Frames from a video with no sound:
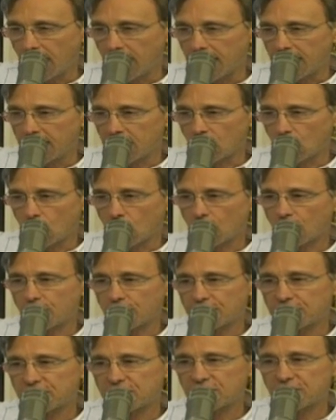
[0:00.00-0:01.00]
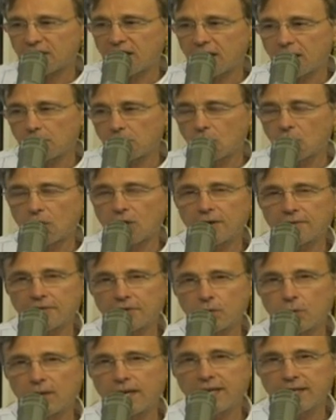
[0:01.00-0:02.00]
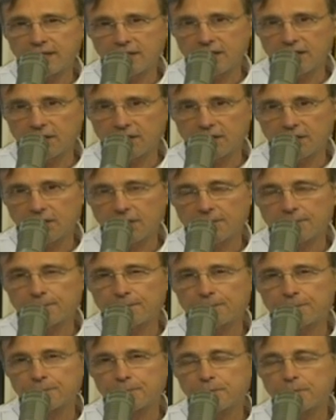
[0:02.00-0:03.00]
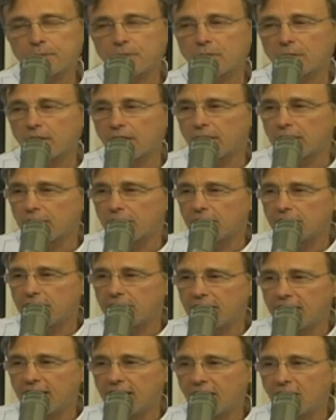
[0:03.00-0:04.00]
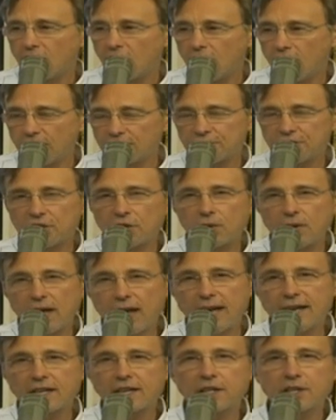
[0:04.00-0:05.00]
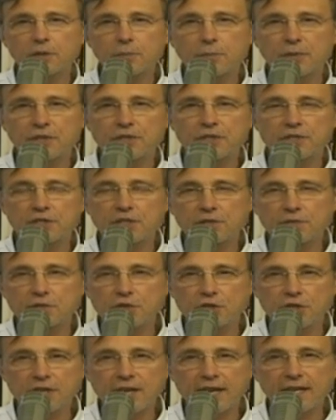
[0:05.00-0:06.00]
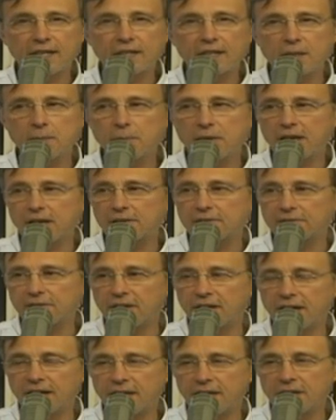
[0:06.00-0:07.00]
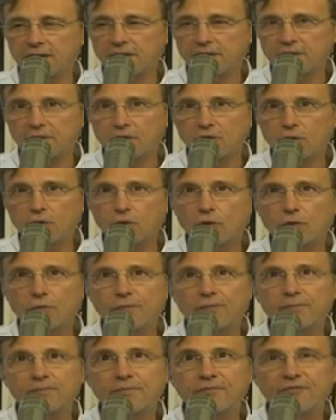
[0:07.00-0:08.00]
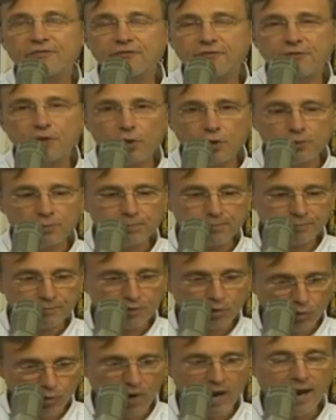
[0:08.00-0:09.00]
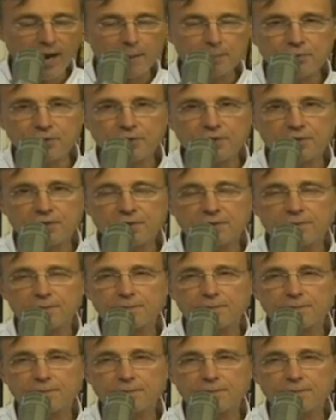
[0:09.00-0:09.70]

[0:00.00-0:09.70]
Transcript: in order to sell more of the weed killer, they also got into the business of genetically modifying food crops